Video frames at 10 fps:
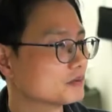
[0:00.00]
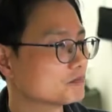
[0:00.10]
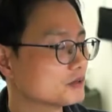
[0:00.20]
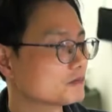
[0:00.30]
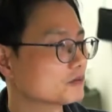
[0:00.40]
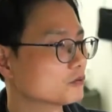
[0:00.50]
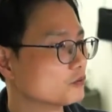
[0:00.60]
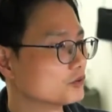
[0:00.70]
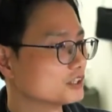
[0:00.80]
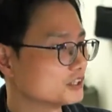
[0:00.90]
people
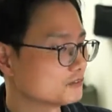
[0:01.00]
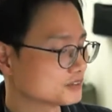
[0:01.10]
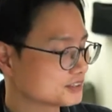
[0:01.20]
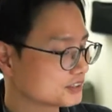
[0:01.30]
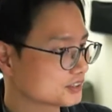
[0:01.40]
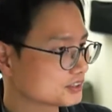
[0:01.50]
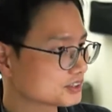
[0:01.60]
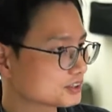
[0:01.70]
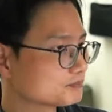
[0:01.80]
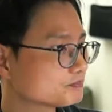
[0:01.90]
with different
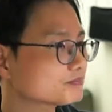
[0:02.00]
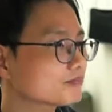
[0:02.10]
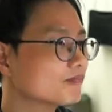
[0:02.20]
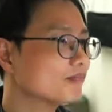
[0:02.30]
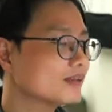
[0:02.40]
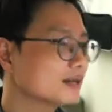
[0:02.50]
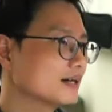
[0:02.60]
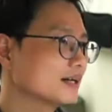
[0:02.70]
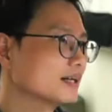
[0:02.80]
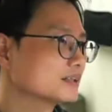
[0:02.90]
skills
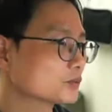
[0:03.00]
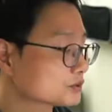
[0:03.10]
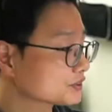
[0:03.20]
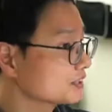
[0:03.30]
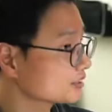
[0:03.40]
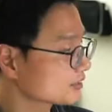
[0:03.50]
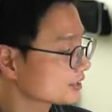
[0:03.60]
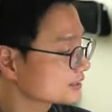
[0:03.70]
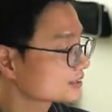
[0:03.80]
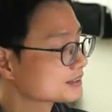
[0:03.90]
and also
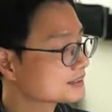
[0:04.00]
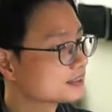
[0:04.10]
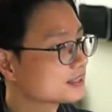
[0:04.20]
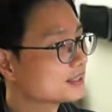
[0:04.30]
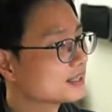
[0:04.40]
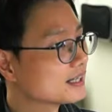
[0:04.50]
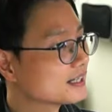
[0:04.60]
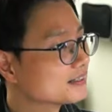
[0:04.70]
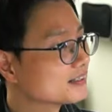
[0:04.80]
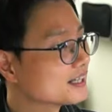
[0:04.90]
interest.
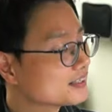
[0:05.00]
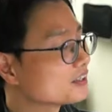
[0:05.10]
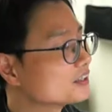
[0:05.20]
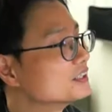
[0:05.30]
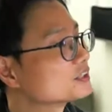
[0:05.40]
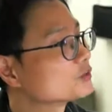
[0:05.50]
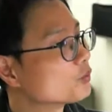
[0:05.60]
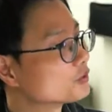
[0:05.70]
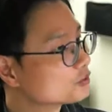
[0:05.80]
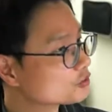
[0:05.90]
And then there is
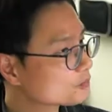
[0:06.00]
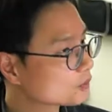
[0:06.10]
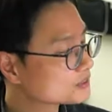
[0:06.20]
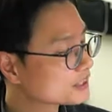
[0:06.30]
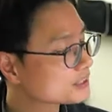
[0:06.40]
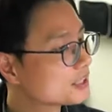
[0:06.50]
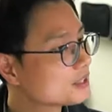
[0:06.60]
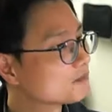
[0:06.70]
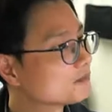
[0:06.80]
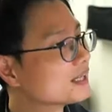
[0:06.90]
one group project,
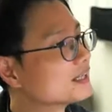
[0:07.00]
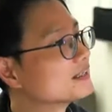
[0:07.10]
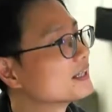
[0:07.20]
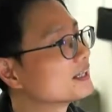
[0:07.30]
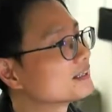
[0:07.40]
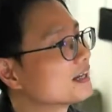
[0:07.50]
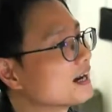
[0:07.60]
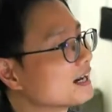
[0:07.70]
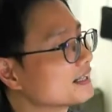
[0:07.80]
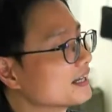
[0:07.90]
and then
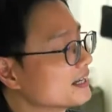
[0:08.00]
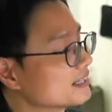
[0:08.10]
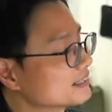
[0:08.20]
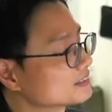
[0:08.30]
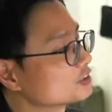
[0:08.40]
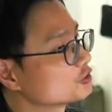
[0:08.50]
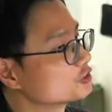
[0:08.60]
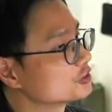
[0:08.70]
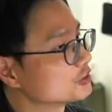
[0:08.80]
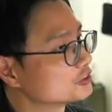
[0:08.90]
I ask
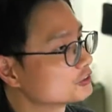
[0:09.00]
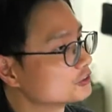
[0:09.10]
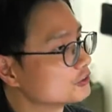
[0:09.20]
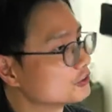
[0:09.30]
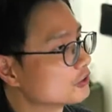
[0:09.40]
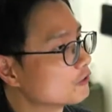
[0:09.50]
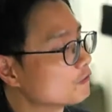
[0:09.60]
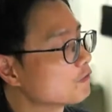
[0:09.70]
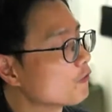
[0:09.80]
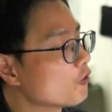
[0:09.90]
students to
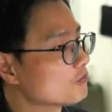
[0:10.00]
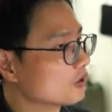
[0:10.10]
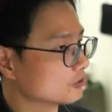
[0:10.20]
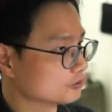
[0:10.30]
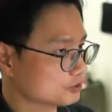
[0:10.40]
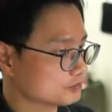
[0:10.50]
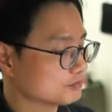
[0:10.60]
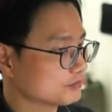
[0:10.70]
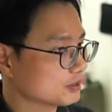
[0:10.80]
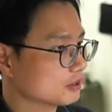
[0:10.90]
form a group
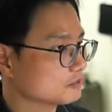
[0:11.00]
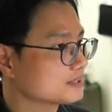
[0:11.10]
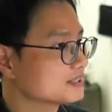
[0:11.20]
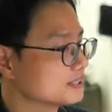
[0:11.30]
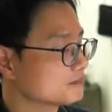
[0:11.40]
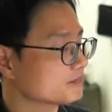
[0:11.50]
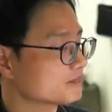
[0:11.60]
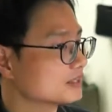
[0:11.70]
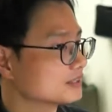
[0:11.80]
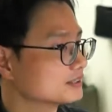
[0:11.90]
of a team.
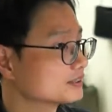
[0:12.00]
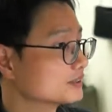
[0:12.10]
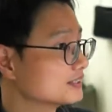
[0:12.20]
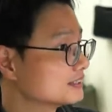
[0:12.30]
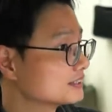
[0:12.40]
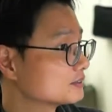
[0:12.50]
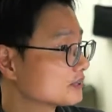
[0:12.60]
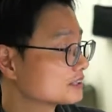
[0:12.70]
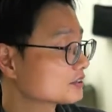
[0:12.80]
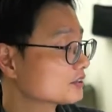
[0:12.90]
So in this
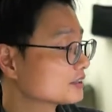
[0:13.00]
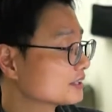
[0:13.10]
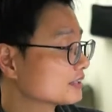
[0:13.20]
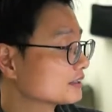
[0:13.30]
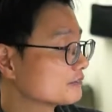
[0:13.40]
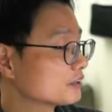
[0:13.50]
semester, yeah,